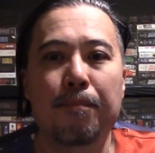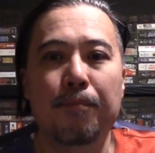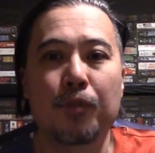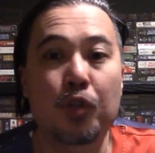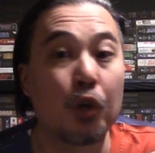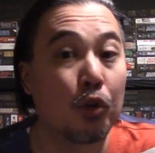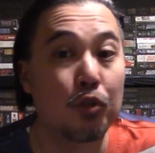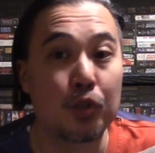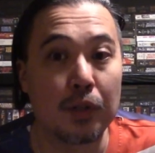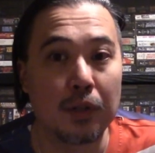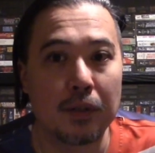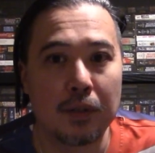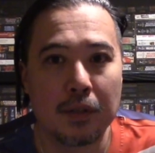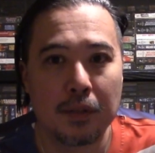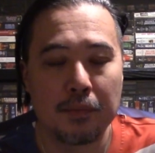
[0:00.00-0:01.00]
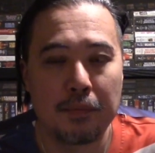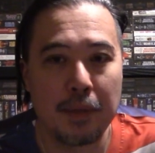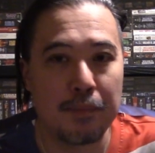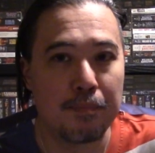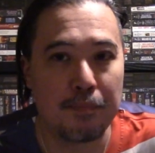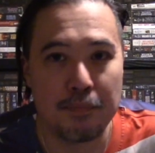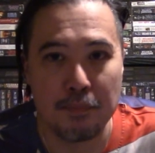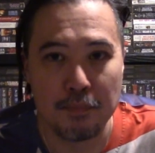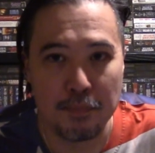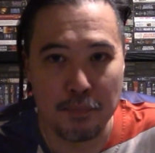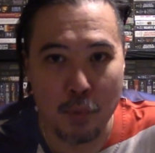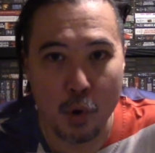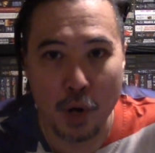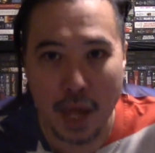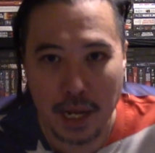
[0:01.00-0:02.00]
children be
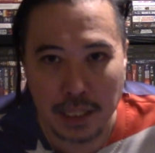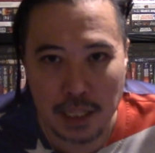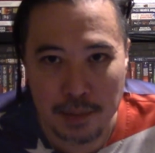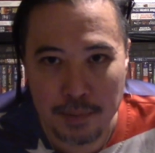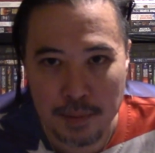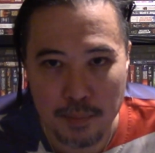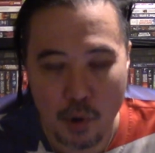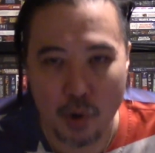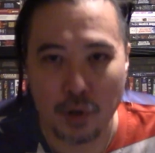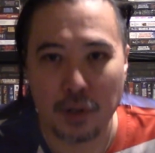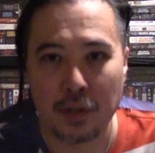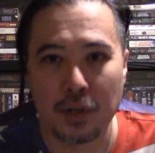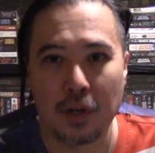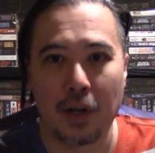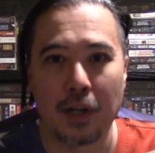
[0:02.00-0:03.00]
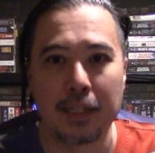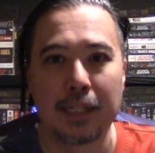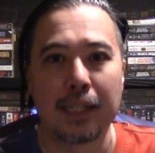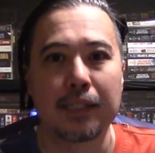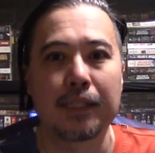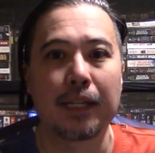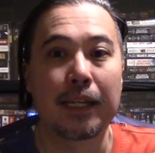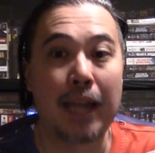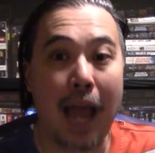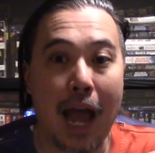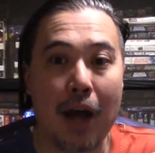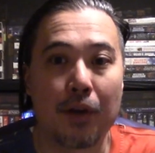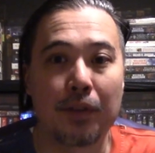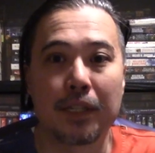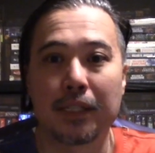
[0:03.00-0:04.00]
more likely to be born autistic
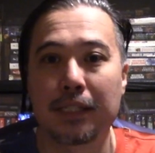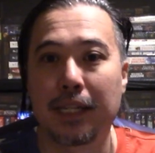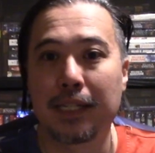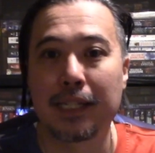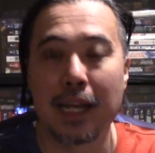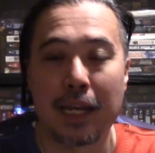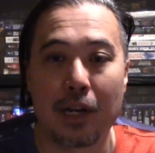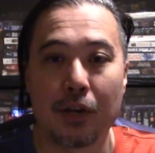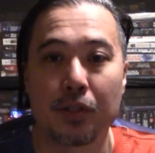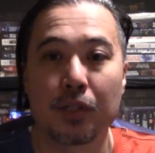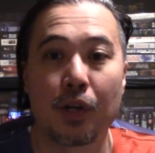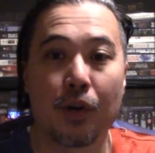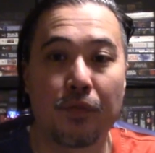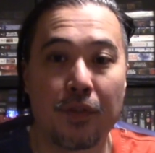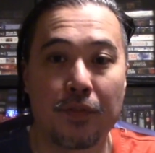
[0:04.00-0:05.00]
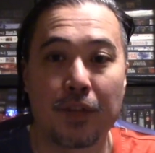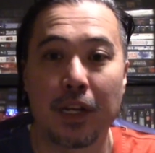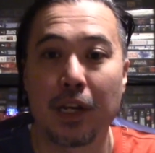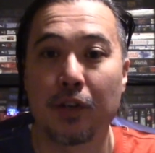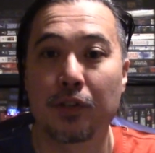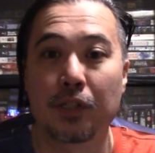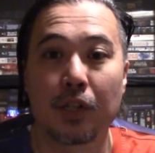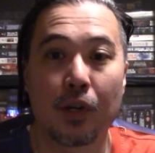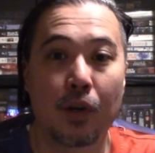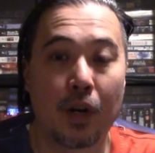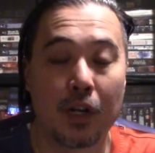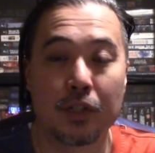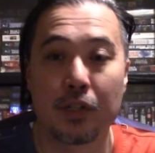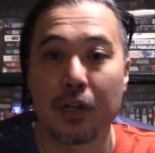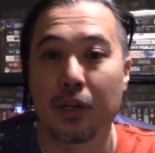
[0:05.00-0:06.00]
now than, say, 10 years ago, 15 years ago,
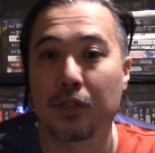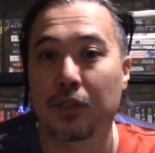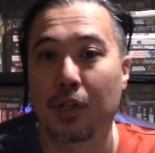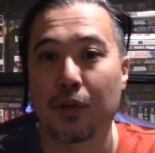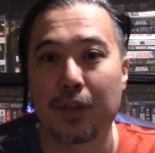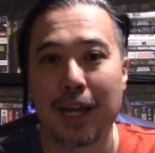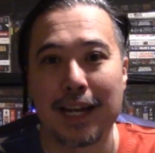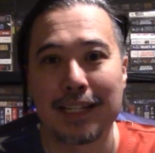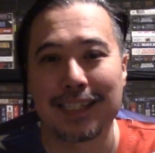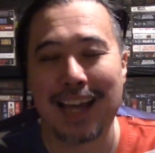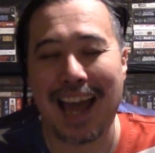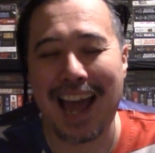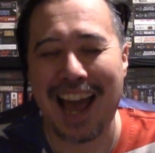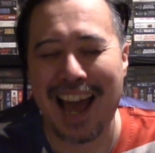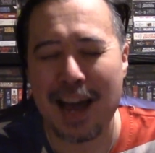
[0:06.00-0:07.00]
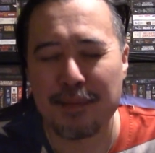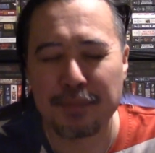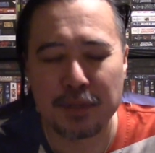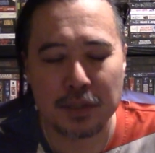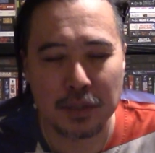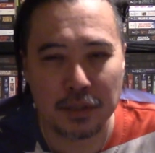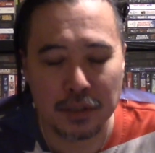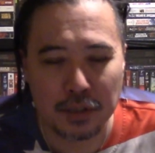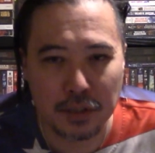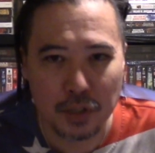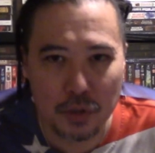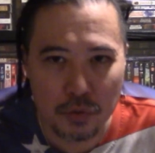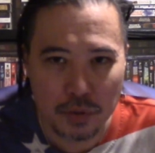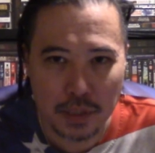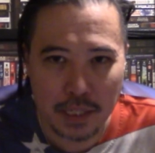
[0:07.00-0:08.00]
100 years ago, and that is
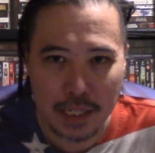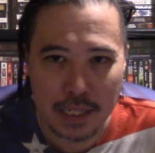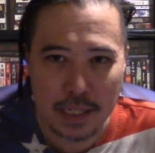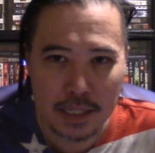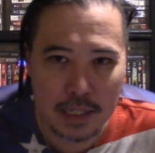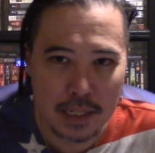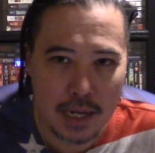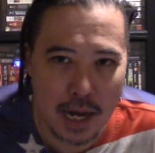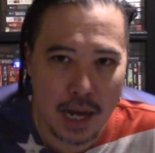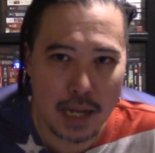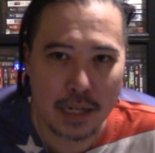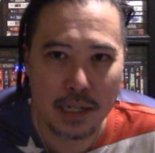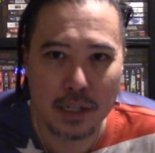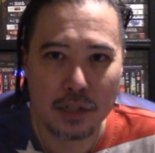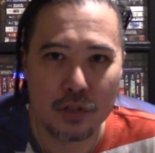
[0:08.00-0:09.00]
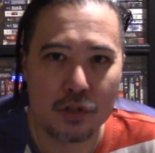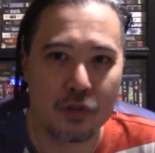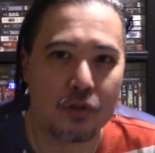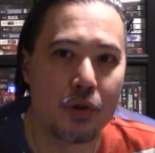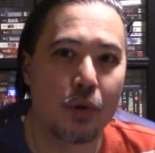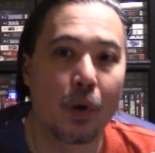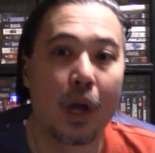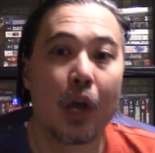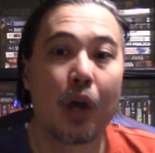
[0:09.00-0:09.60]
absolutely not true.